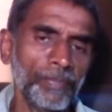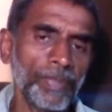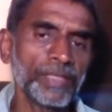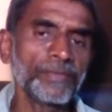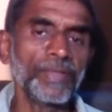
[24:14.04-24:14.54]

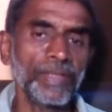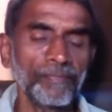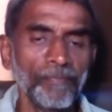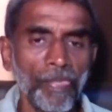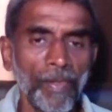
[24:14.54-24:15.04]
pathway?
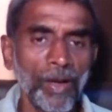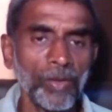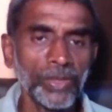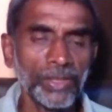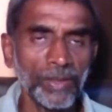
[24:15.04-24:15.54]

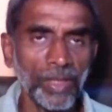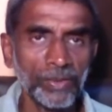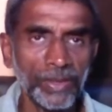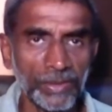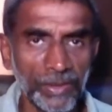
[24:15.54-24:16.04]
How
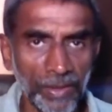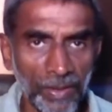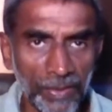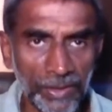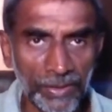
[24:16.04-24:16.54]

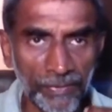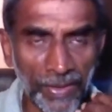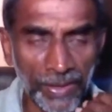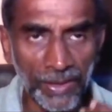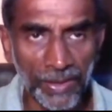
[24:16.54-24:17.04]
does it
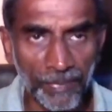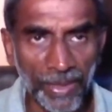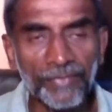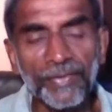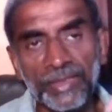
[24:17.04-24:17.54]
finally
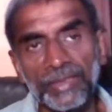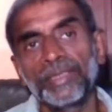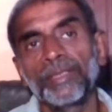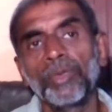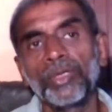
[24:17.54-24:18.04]
manifest
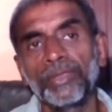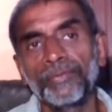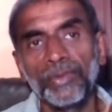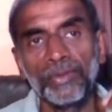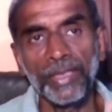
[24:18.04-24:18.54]
in the body?
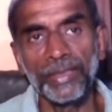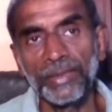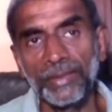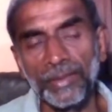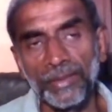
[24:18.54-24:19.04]
If you look at
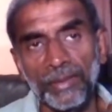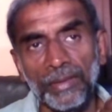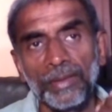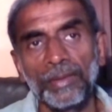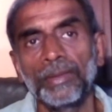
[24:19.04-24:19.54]
it
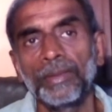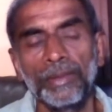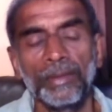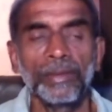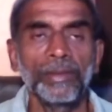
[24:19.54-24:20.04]

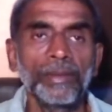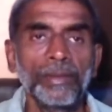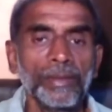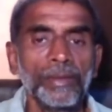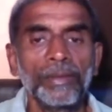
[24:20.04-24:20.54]
uh,
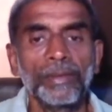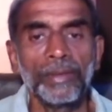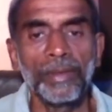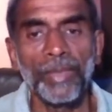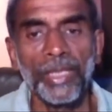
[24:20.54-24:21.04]

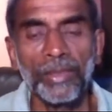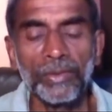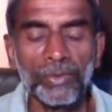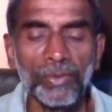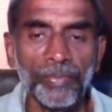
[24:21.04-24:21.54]
in a
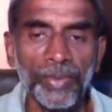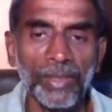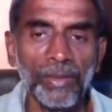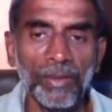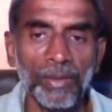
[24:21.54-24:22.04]

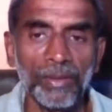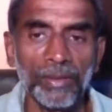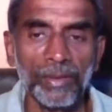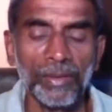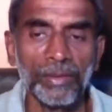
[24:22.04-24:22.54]
microscopic or
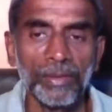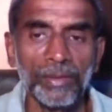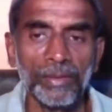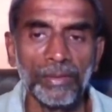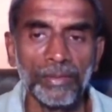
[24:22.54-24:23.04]

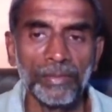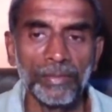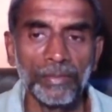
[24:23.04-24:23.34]
uh,